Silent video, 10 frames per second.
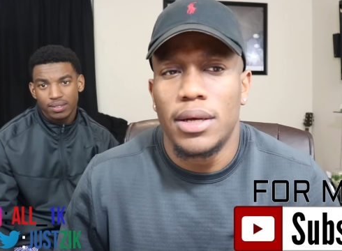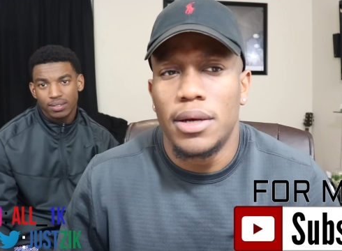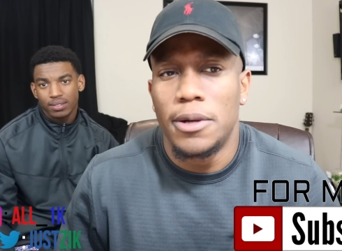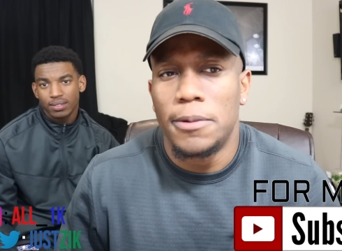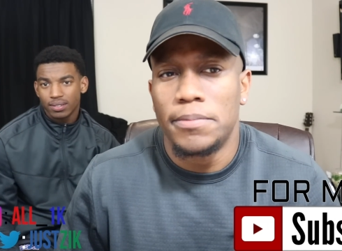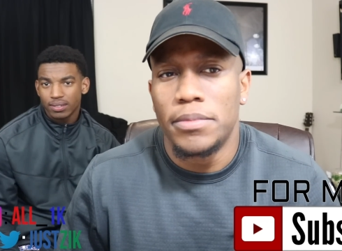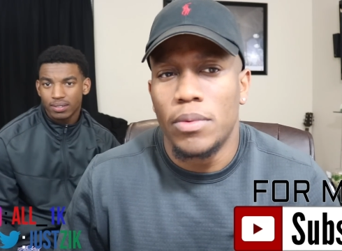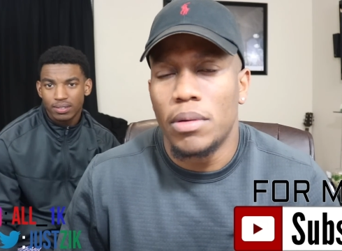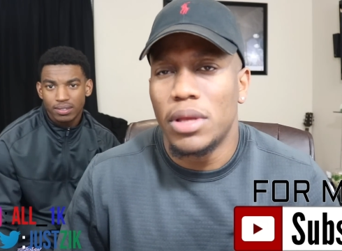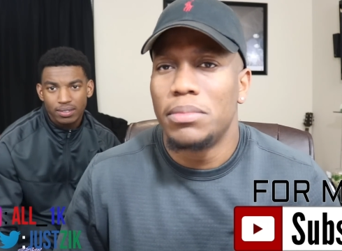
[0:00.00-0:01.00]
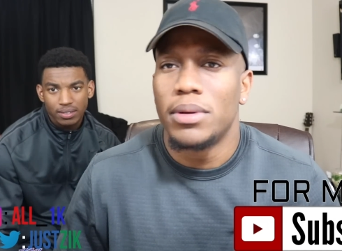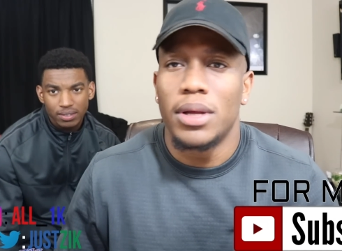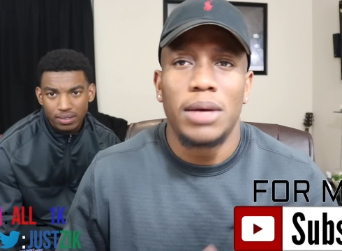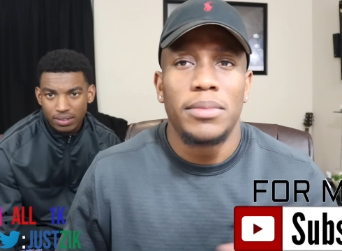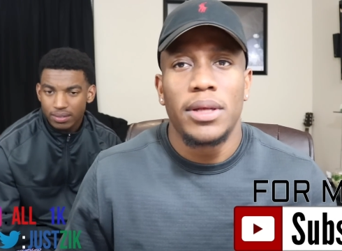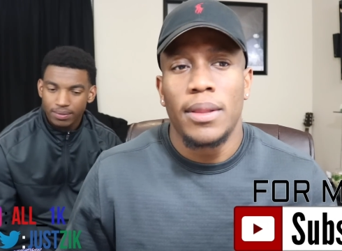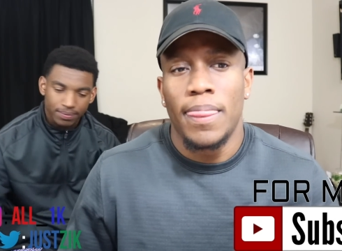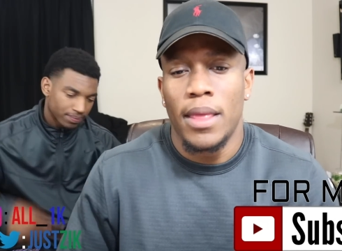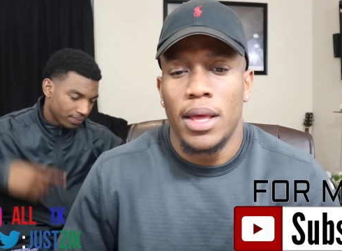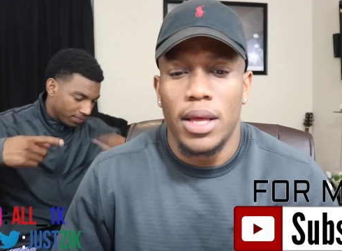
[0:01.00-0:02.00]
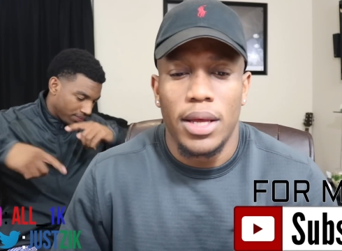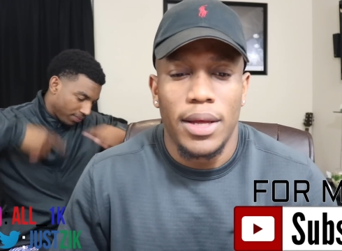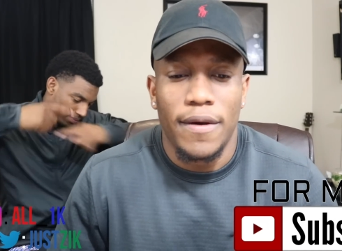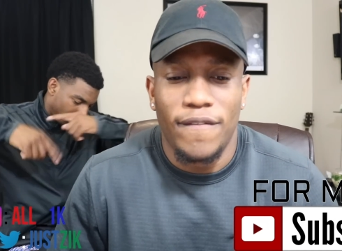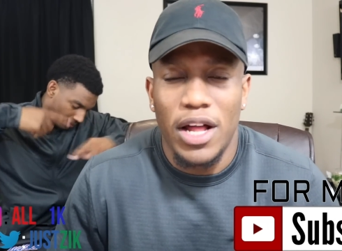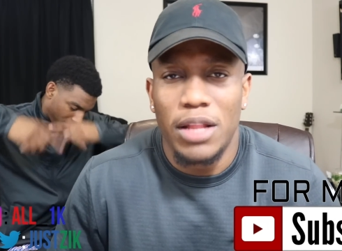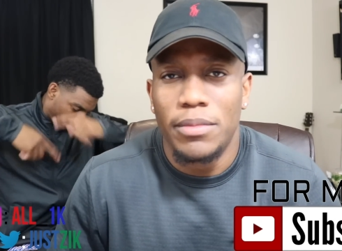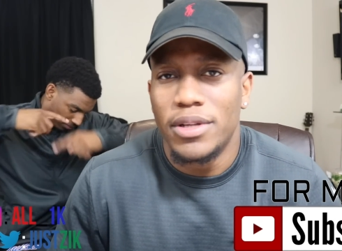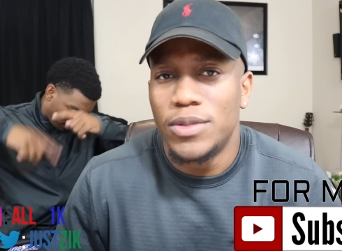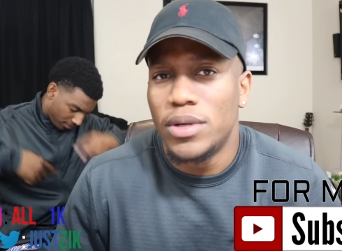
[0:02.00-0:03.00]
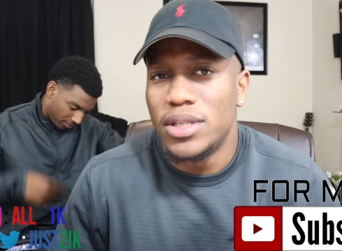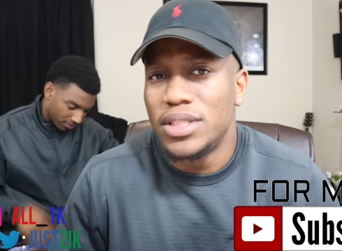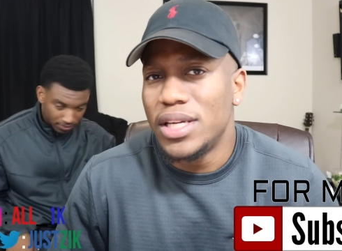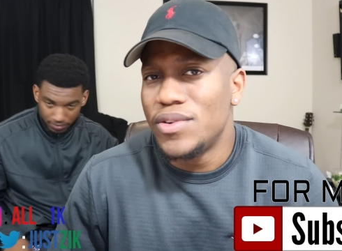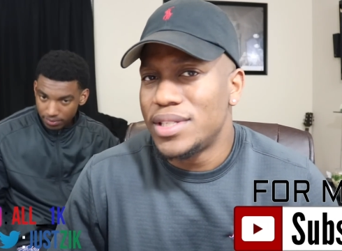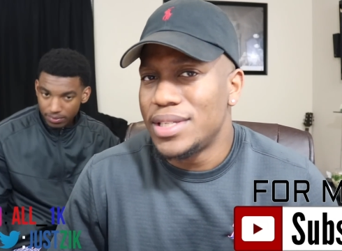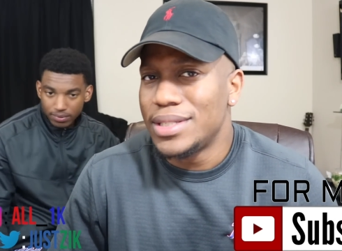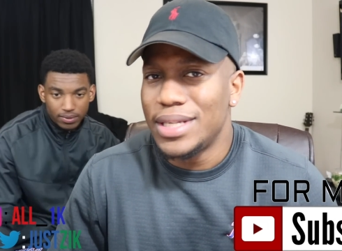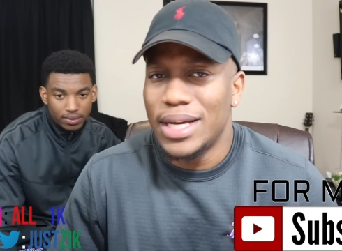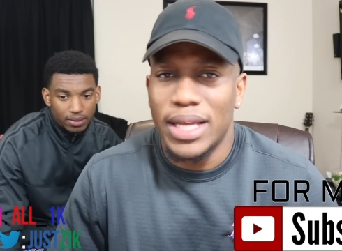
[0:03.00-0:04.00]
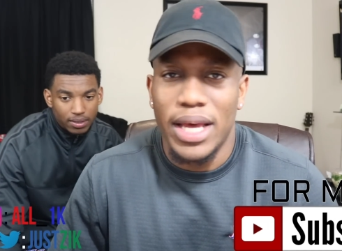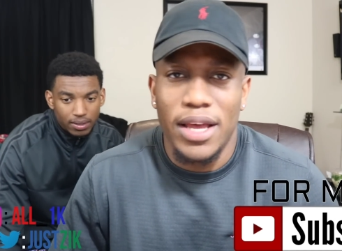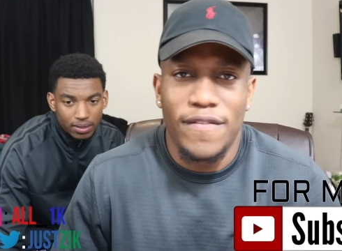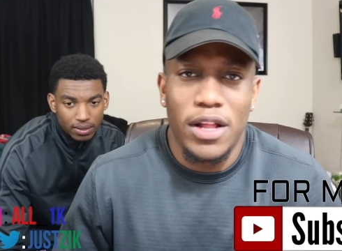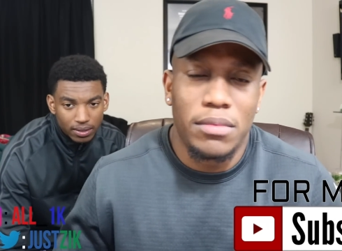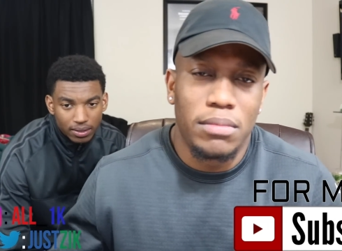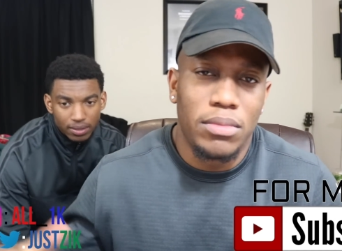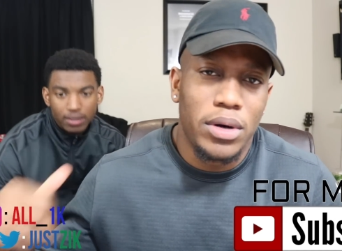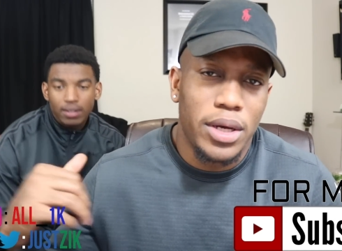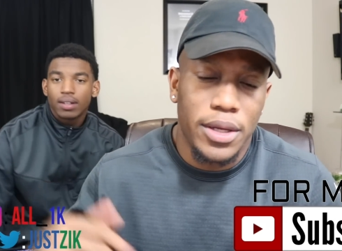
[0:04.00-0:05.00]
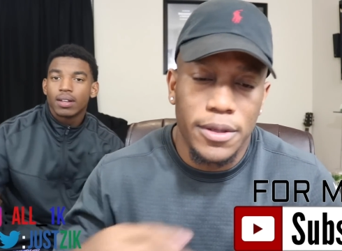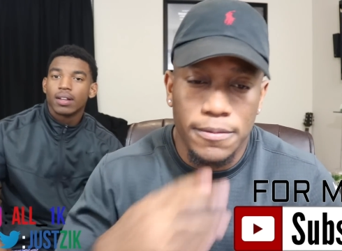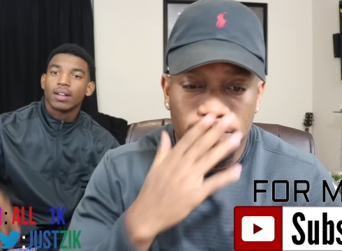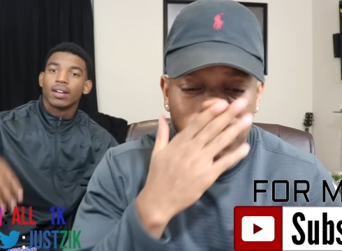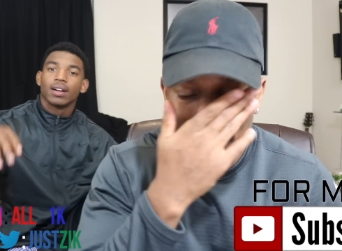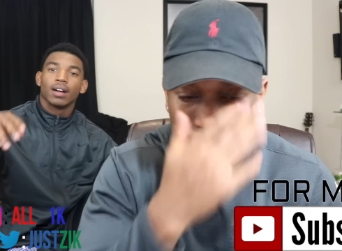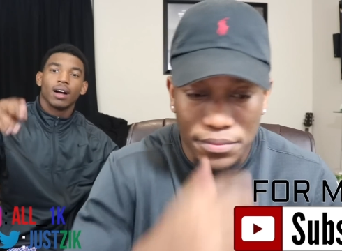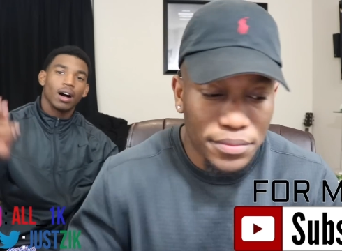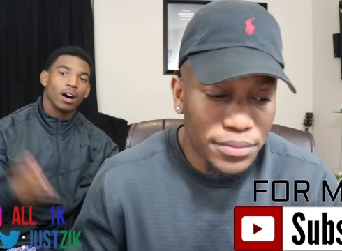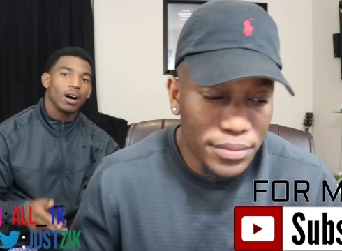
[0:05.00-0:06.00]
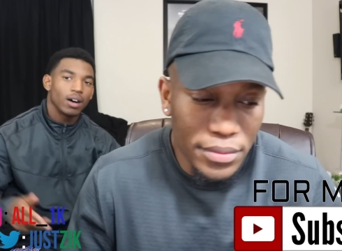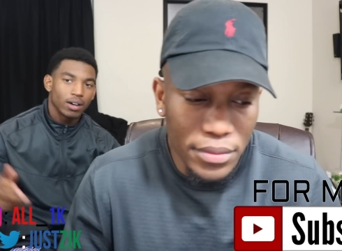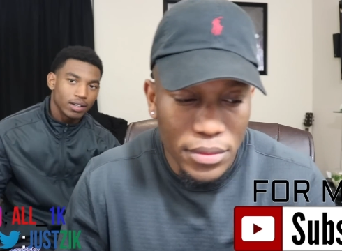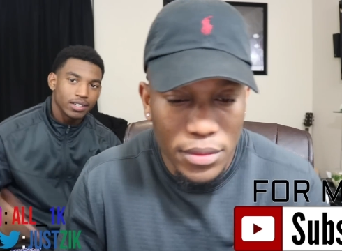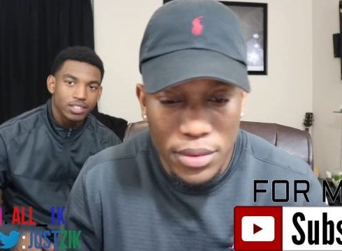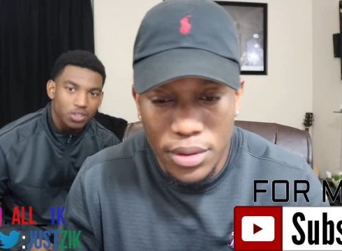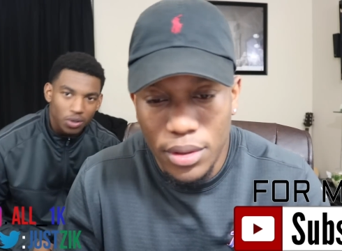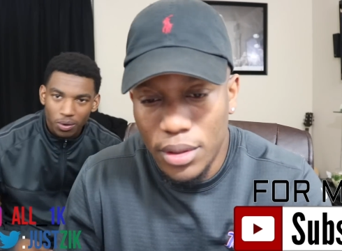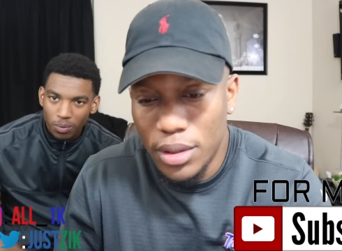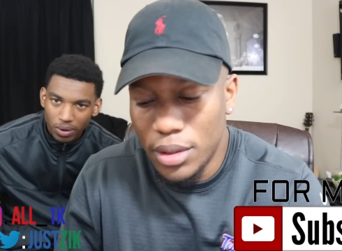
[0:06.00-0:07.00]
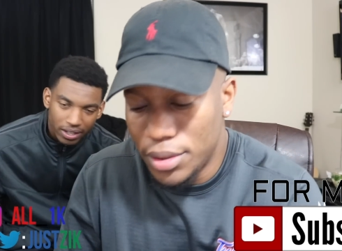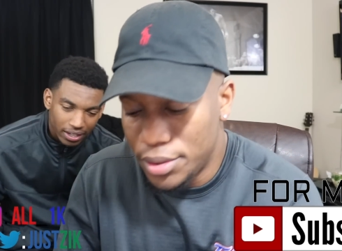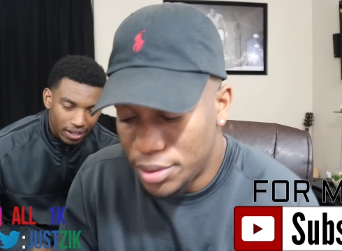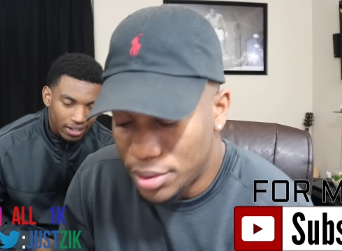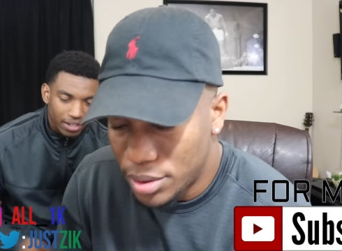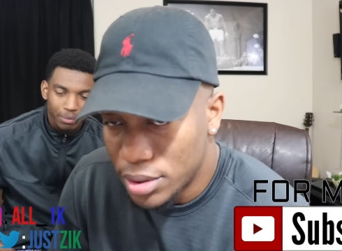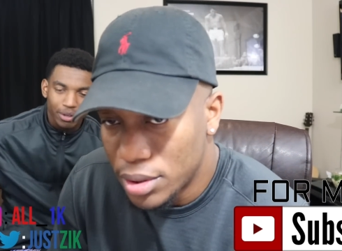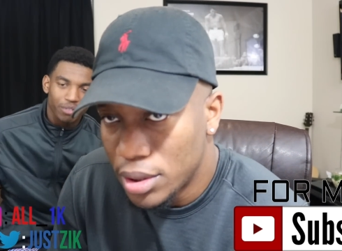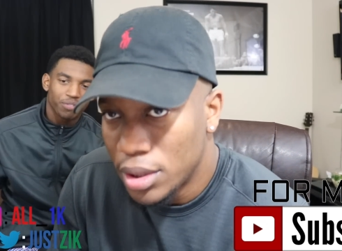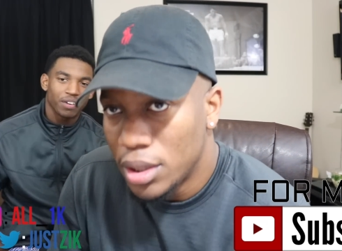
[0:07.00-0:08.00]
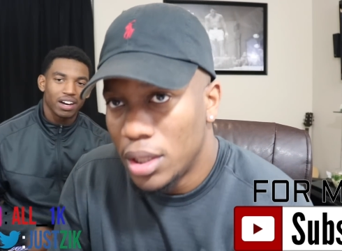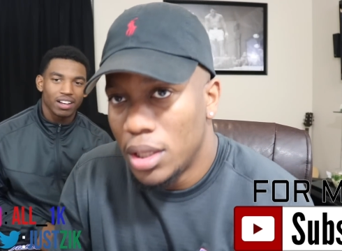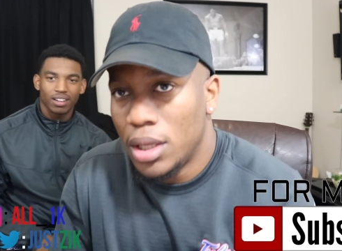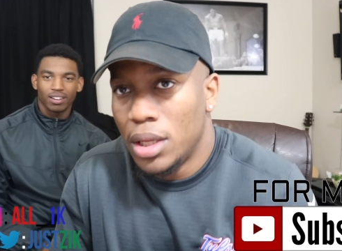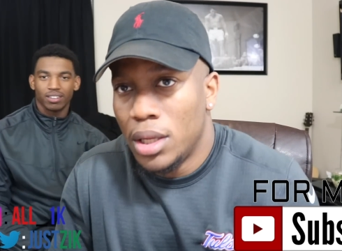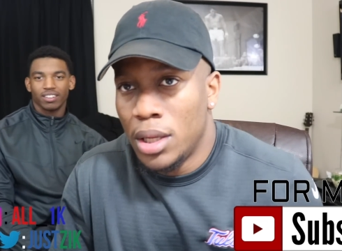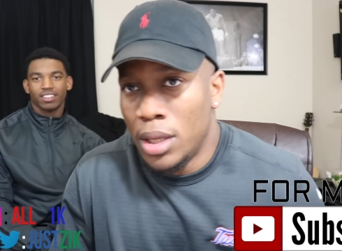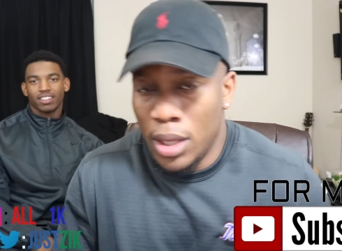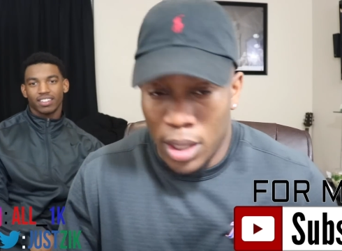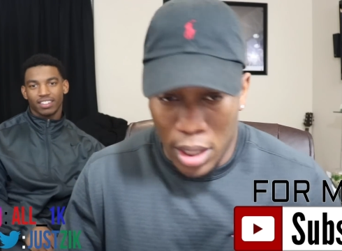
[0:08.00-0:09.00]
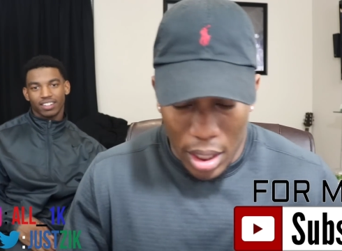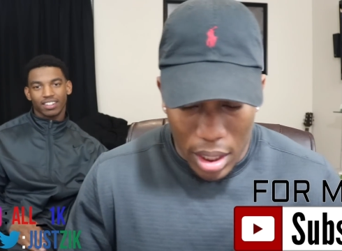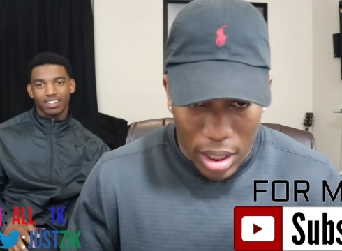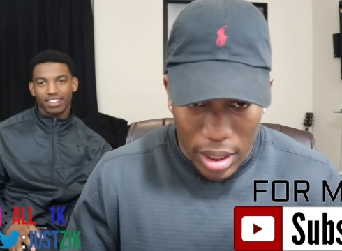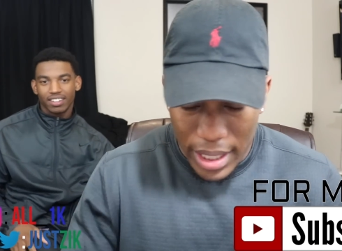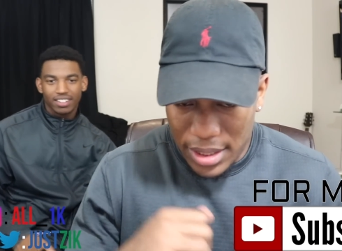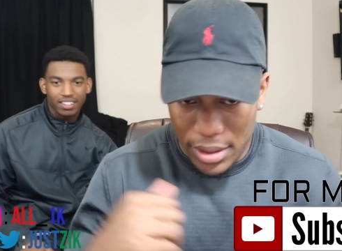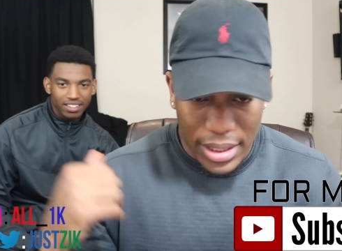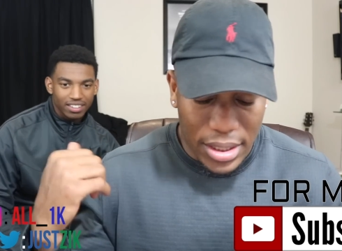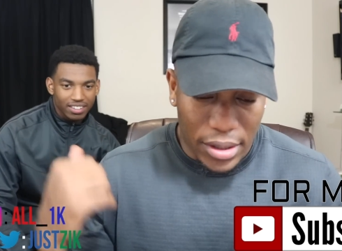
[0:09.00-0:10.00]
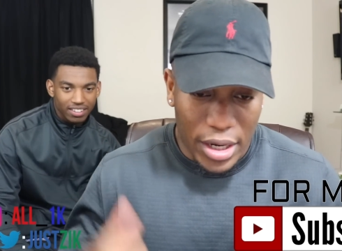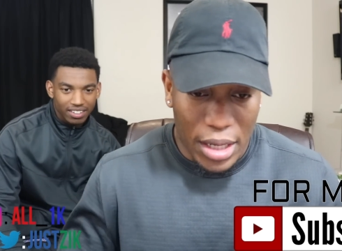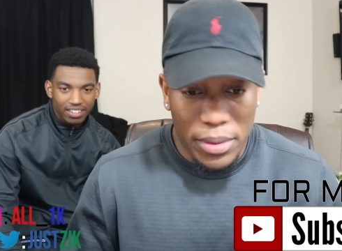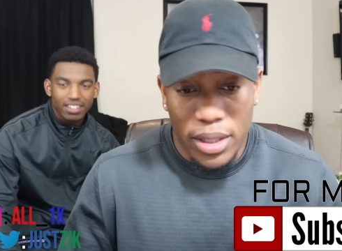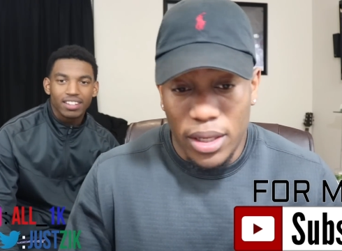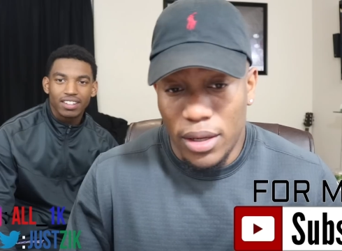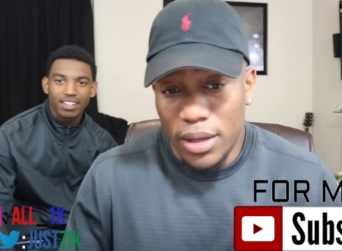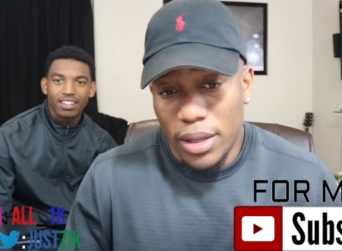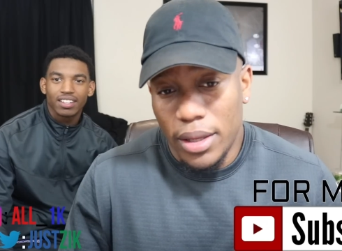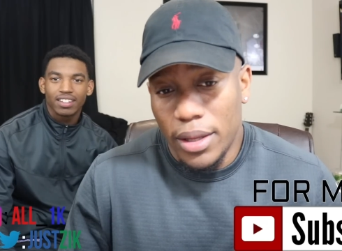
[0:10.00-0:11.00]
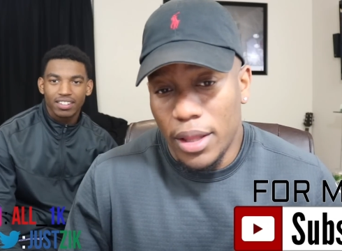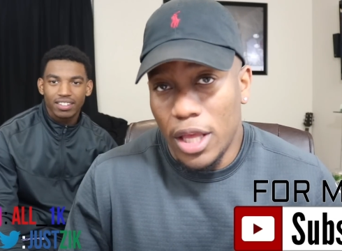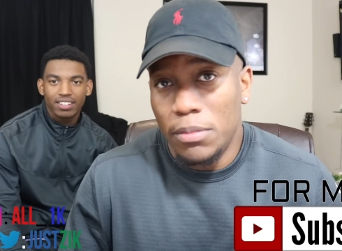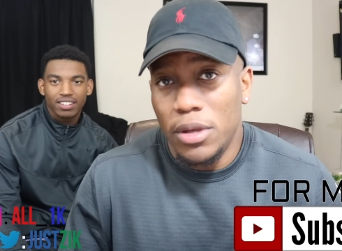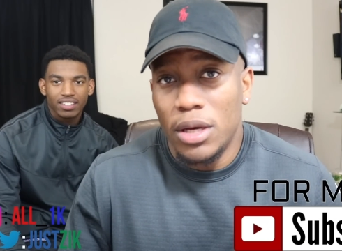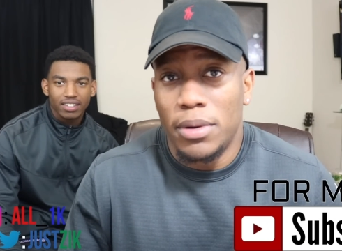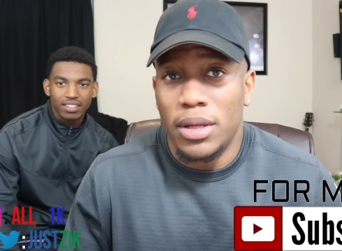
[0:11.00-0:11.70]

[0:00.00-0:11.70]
Speaker 1: Um, we gonna keep them coming. Follow me on Twitter, J-U-S-T-Z-I-K. Follow my boy.
Speaker 2: All underscore 1K. Give me a follow.
Speaker 1: That's on Instagram. And uh, hit me up